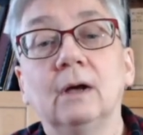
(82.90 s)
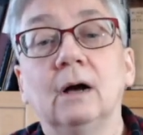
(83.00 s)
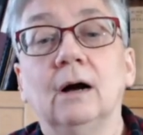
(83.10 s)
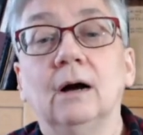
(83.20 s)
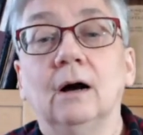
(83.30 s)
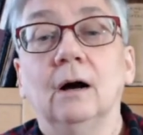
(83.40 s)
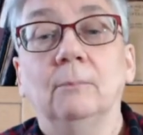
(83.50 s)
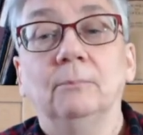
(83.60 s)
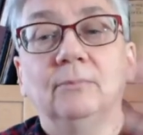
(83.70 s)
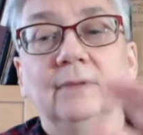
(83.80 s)

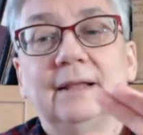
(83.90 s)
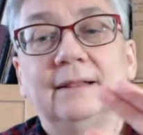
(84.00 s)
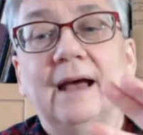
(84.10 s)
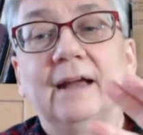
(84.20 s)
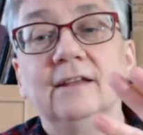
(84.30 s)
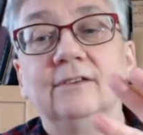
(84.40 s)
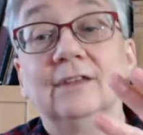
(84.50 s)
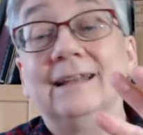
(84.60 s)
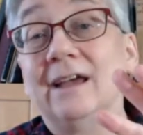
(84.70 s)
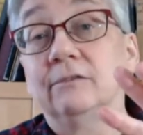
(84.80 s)
And that is
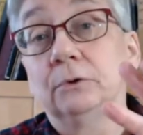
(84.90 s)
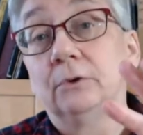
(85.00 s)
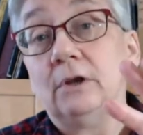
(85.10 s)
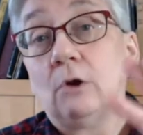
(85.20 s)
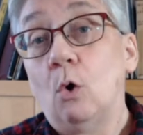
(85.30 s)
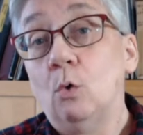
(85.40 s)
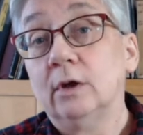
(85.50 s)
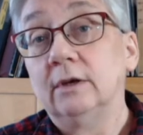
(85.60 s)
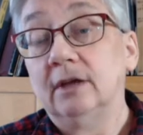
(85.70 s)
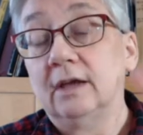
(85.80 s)
an evergreen
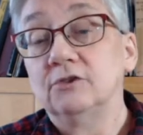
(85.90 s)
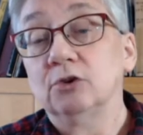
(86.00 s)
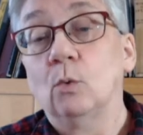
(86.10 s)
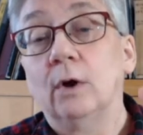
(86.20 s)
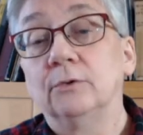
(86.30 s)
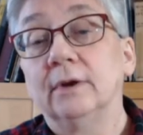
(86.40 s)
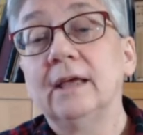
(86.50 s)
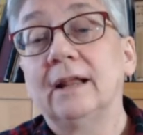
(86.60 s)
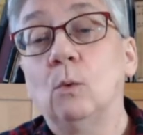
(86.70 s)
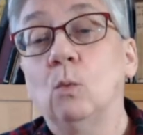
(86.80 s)
oak, in case you're wondering.
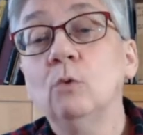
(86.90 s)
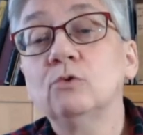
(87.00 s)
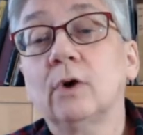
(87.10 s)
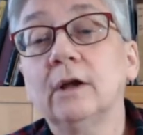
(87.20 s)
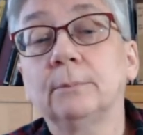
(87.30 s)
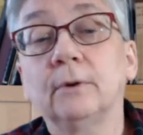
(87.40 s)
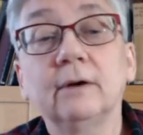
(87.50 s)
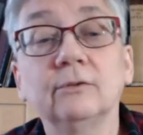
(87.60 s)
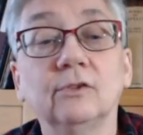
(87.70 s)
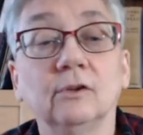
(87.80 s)
And I won't try to
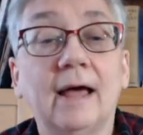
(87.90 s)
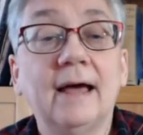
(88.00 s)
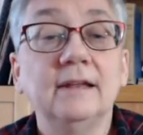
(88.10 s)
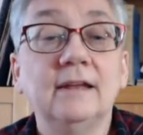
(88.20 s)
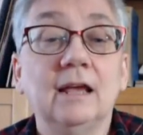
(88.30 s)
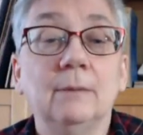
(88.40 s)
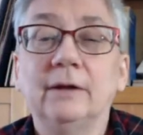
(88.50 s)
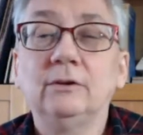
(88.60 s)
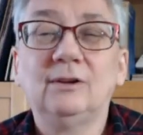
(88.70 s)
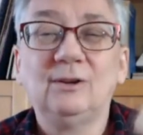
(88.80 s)
pronounce the Latin name. I
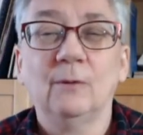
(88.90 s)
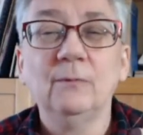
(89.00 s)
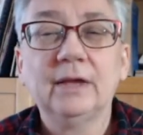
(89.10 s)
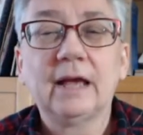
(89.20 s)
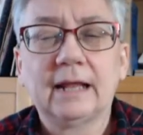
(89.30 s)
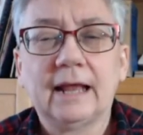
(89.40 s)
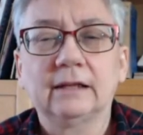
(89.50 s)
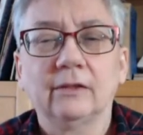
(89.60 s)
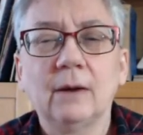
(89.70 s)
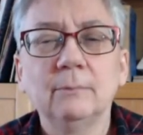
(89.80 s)
don't think I can
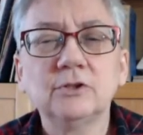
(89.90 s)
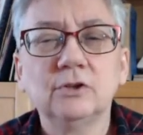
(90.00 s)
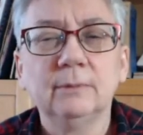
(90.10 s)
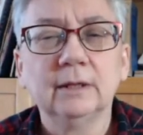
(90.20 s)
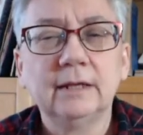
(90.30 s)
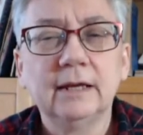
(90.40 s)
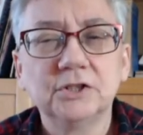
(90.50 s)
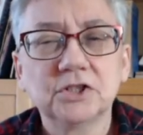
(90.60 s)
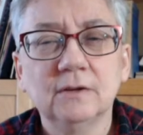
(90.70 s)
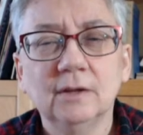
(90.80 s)
handle that much
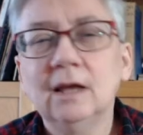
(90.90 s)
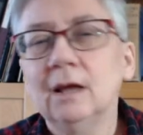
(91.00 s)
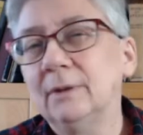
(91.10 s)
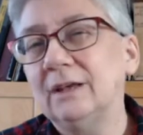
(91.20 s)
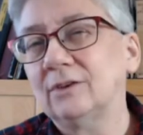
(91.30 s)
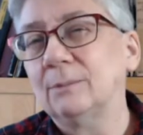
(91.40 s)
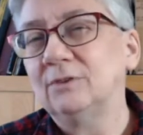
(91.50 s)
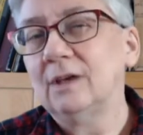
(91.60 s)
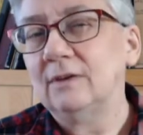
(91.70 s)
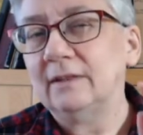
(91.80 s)
humiliation because I'm
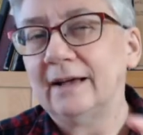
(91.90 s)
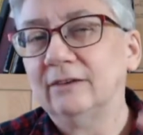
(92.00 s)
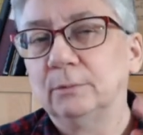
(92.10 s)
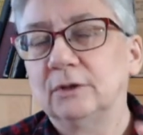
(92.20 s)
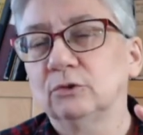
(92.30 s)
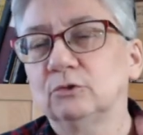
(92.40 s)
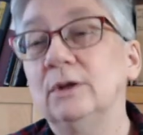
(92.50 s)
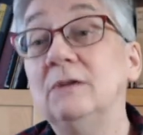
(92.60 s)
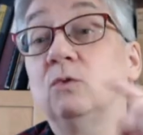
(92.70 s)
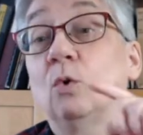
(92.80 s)
saving that special
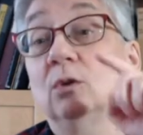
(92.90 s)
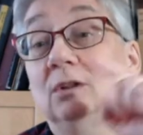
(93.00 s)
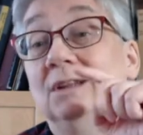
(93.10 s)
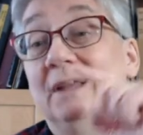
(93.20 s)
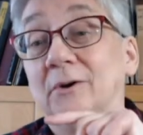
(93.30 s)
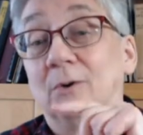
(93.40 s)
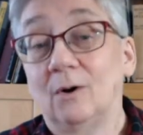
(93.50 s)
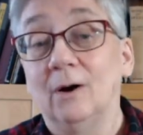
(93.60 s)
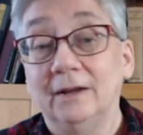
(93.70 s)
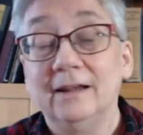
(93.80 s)
treat for later
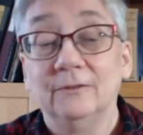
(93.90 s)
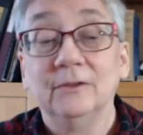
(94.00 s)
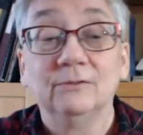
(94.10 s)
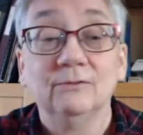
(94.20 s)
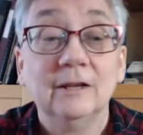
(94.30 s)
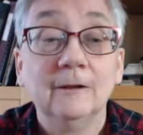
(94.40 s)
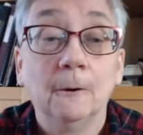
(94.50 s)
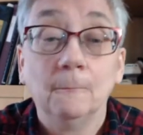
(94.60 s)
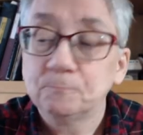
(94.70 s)
on in this video.